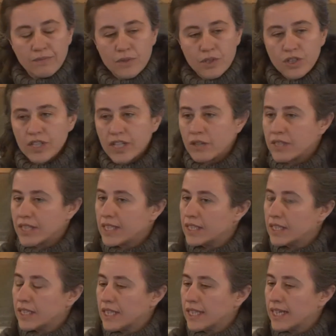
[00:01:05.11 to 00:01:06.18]
turnout
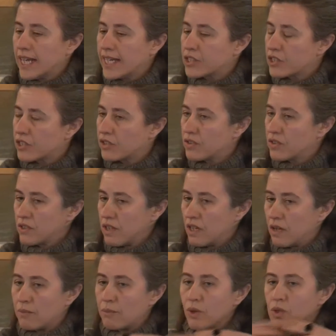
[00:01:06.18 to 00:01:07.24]
in elections,
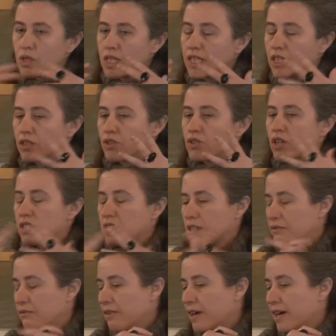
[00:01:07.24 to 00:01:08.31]
mostly to
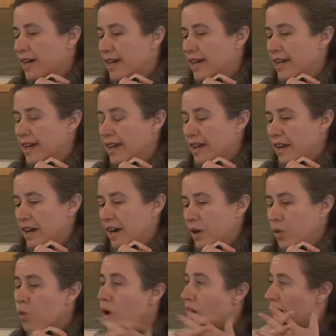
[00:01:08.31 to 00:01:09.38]
justify
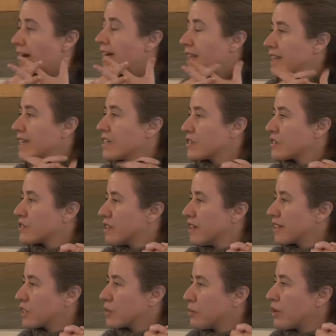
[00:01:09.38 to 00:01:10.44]
why this
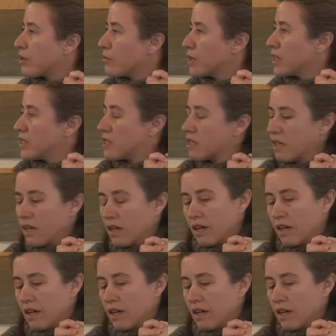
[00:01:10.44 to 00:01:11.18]
experiment